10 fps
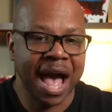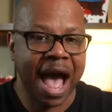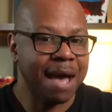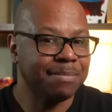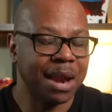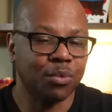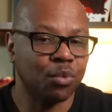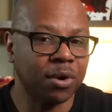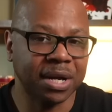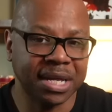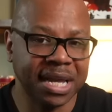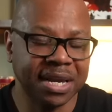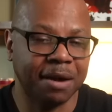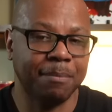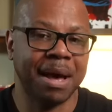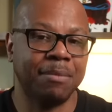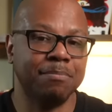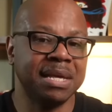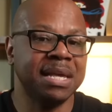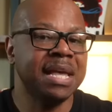I'm not worried again about
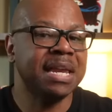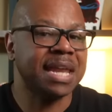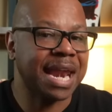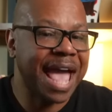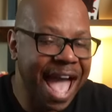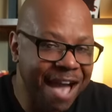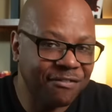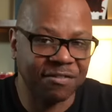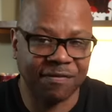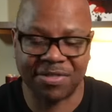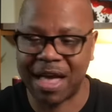me not having faith.